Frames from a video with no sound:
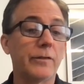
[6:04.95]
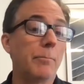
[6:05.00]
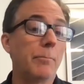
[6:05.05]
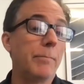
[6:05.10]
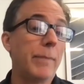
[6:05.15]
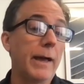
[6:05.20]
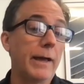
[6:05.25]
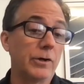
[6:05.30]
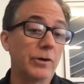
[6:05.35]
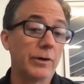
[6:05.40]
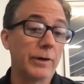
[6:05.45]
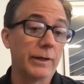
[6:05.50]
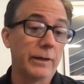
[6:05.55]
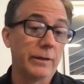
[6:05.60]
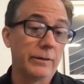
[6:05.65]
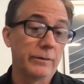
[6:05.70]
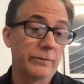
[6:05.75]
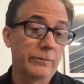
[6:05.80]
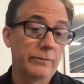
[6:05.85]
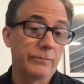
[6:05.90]
the better it
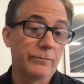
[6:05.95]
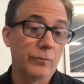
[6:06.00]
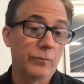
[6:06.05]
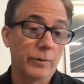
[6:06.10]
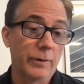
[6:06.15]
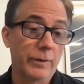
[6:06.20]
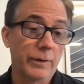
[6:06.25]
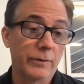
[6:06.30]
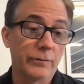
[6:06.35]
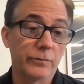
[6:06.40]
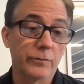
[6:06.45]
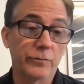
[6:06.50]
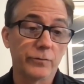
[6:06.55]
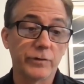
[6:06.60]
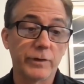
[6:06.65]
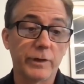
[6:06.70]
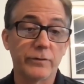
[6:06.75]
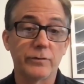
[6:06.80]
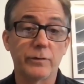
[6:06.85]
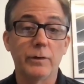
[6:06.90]
is for the
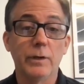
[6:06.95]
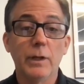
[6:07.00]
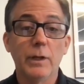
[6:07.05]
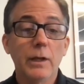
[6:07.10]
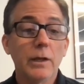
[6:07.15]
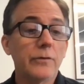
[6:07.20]
association